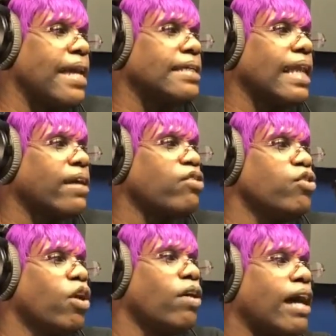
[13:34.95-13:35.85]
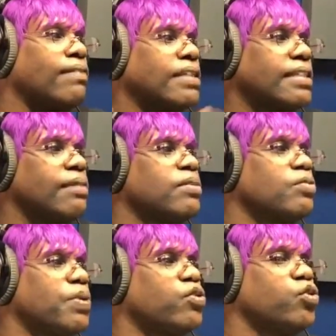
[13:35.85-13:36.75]
Like, you don't have the symptoms,
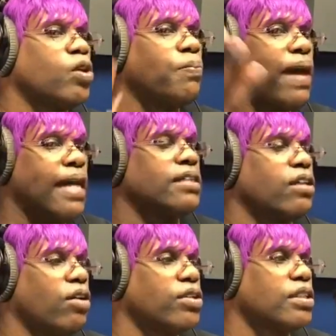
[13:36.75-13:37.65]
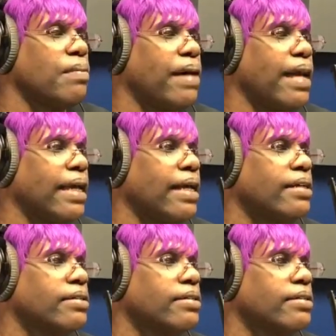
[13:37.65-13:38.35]
but you can pass it on to somebody else.